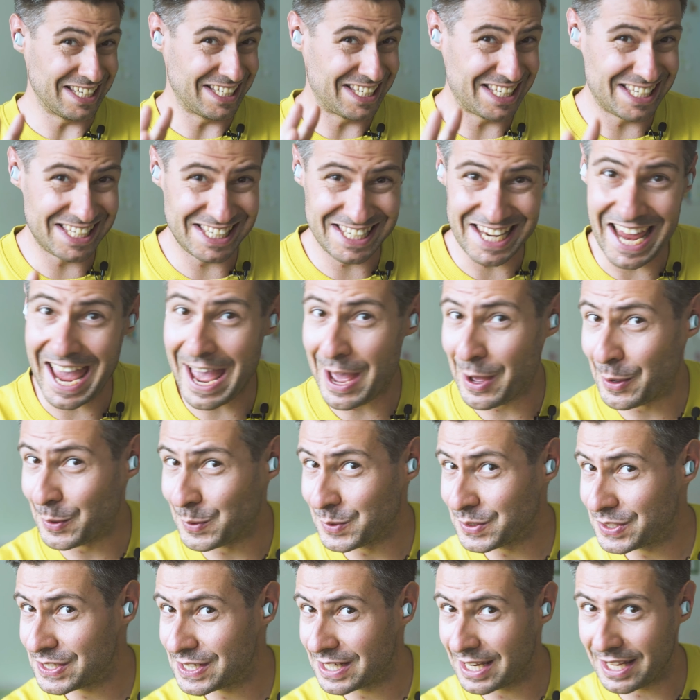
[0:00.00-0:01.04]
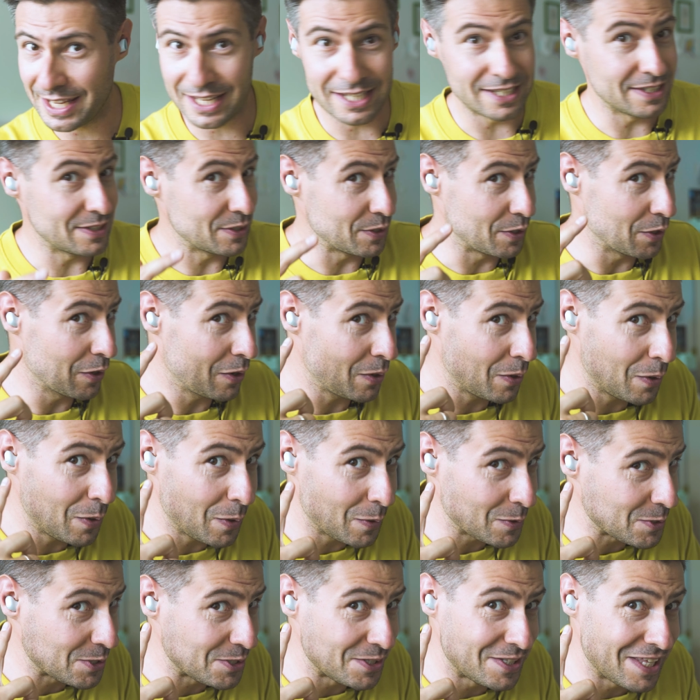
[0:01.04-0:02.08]
sound, and
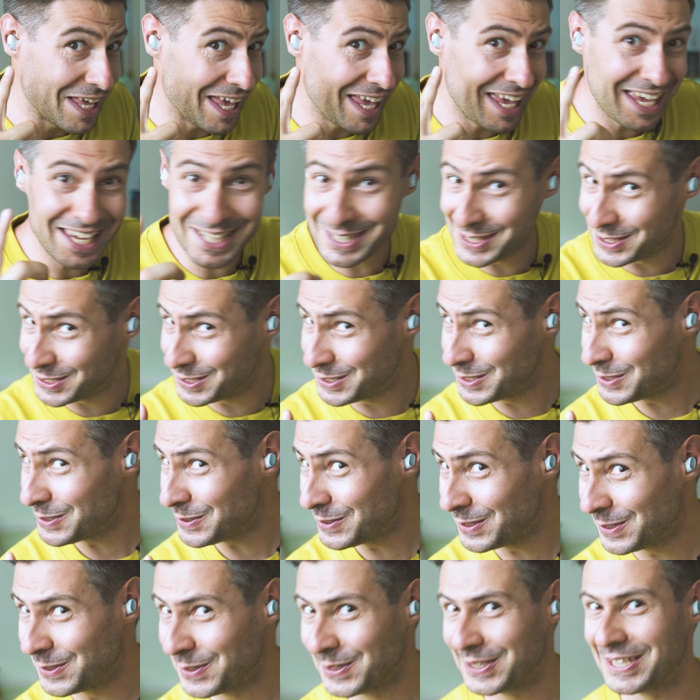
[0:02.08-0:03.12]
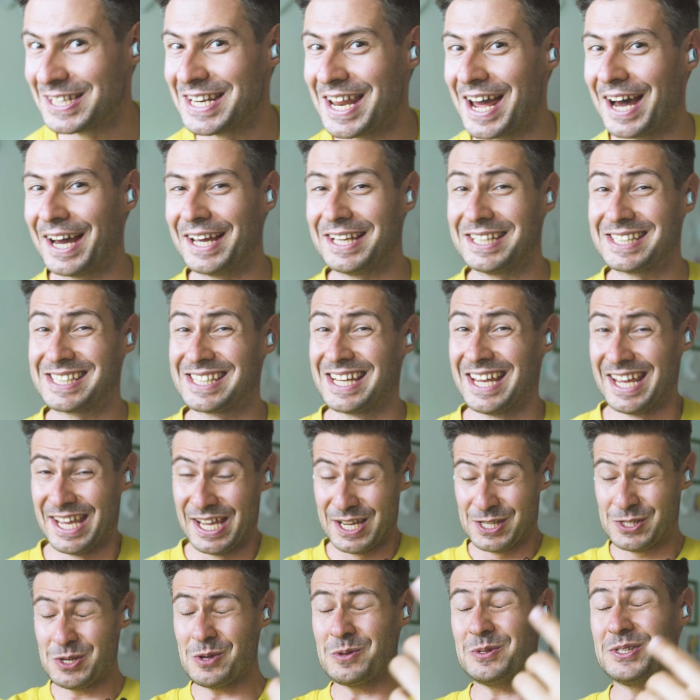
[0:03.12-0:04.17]
gosh, they do look nice.
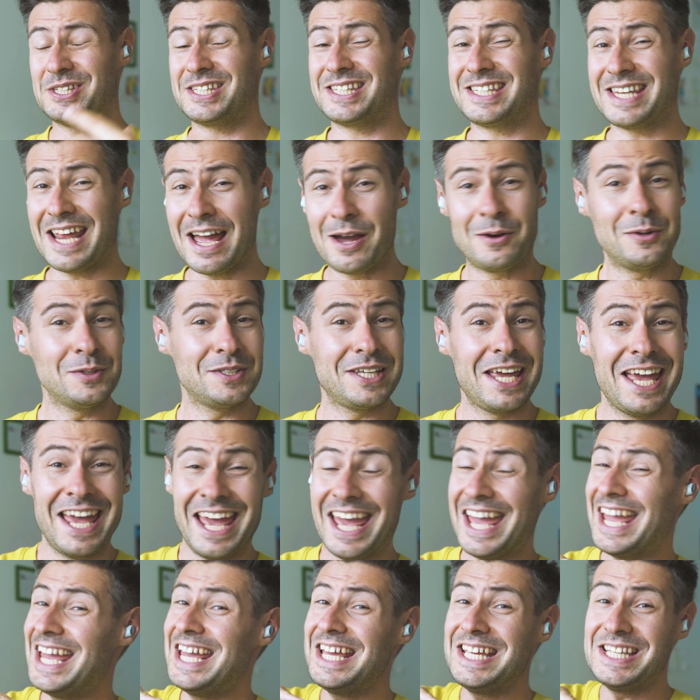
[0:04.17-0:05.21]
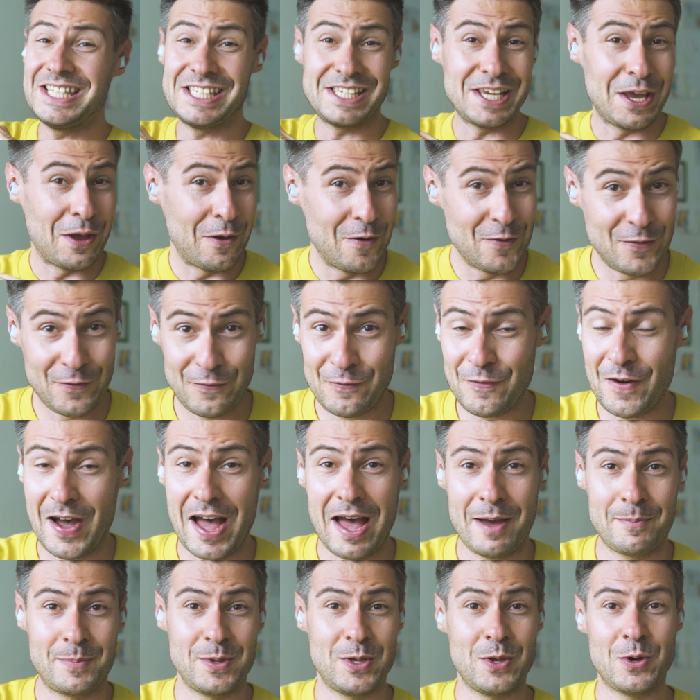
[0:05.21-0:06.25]
So sound is
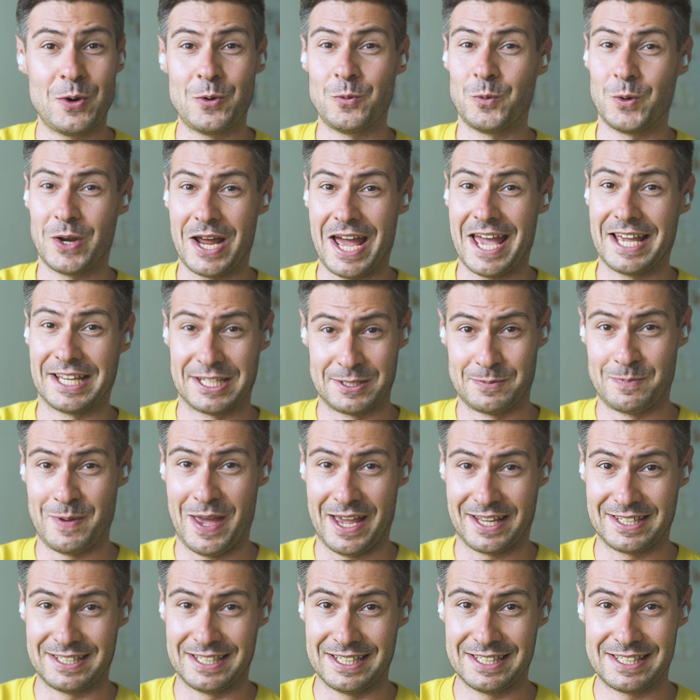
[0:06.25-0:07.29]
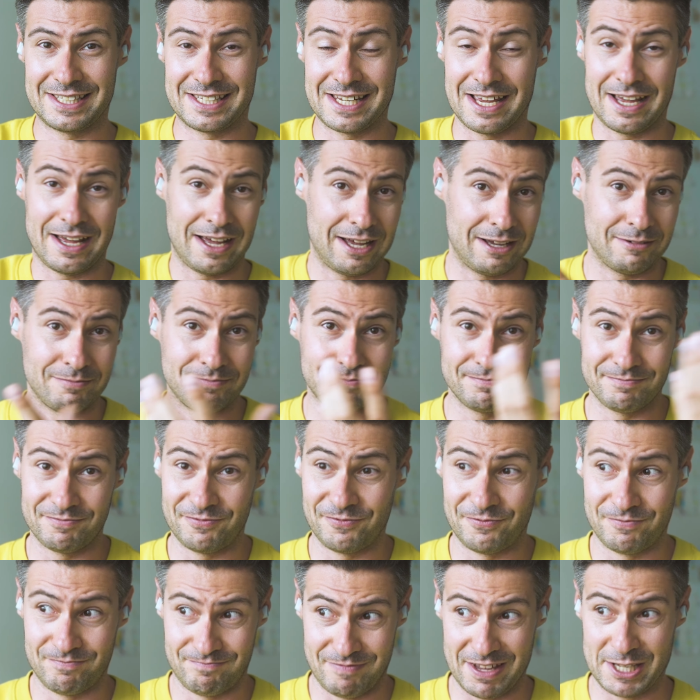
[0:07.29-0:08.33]
far beyond what I expected,
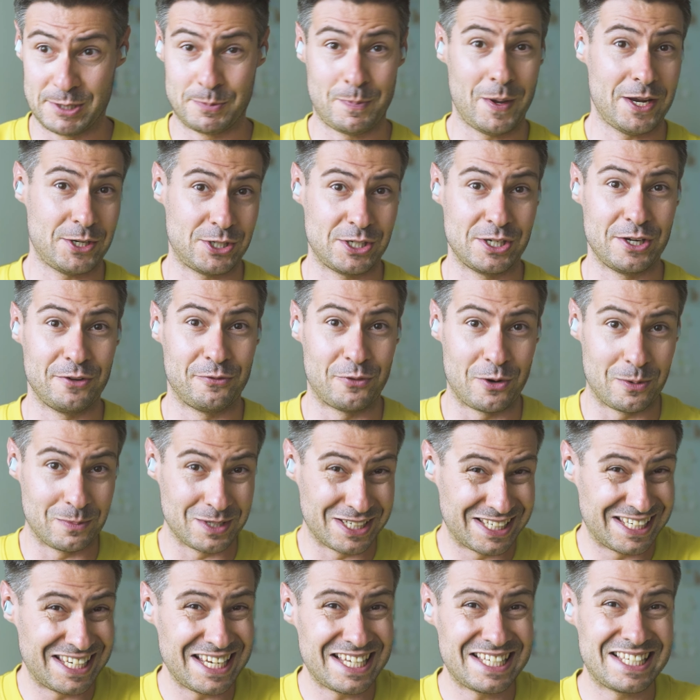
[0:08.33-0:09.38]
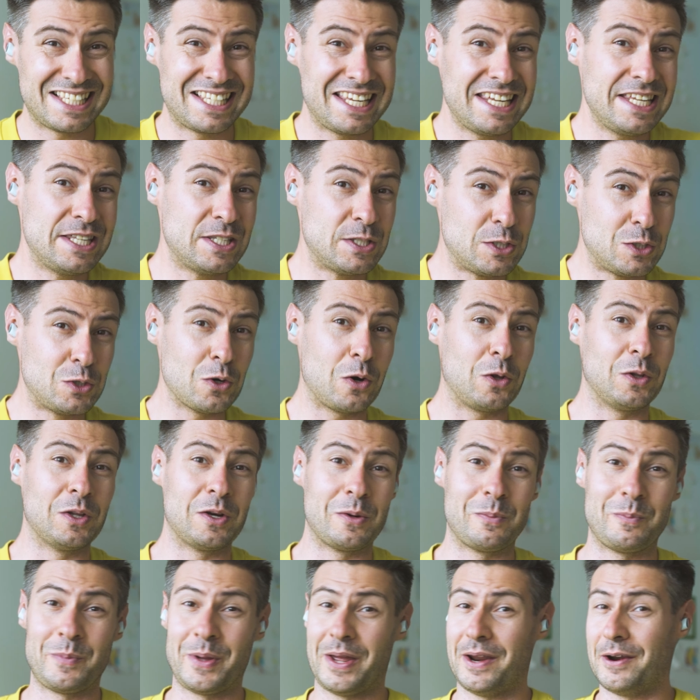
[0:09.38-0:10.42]
especially from a
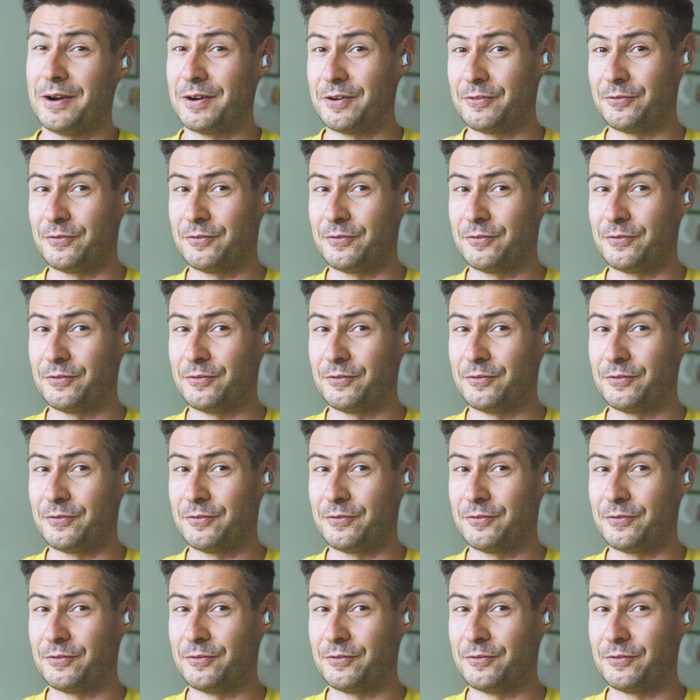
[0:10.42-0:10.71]
$60 pair of